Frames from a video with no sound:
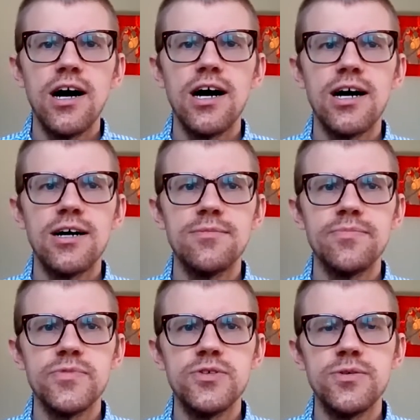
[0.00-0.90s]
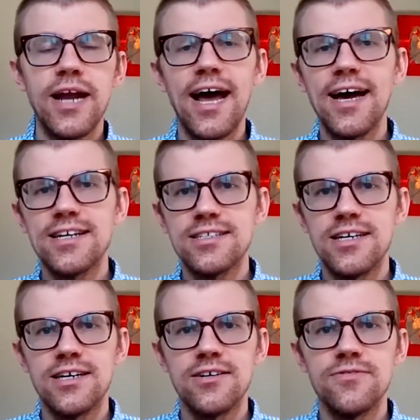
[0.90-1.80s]
to an act
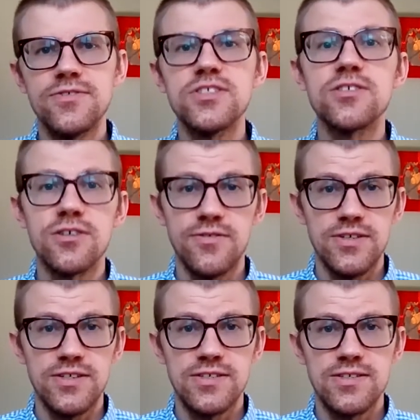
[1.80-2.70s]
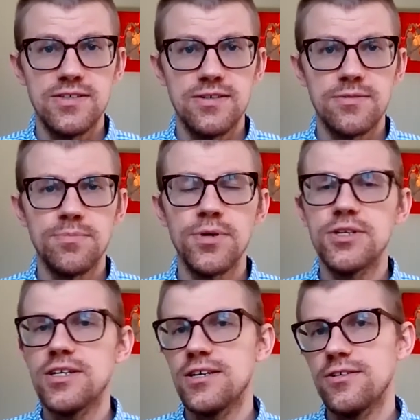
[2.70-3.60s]
of service,
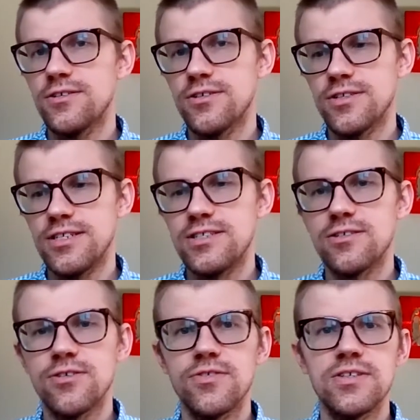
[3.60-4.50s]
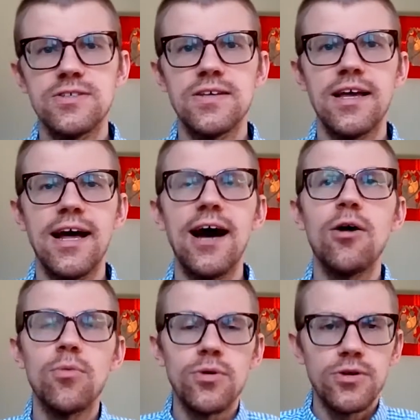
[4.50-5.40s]
particularly service
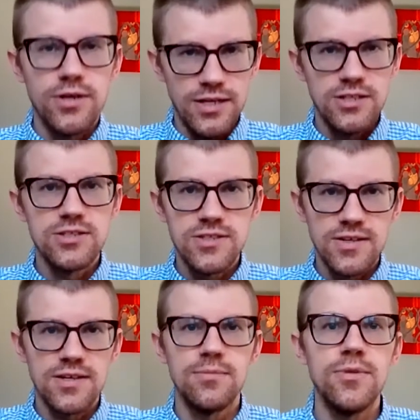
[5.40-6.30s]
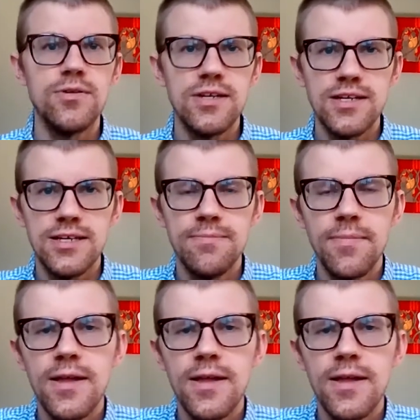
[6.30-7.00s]
outward into the community.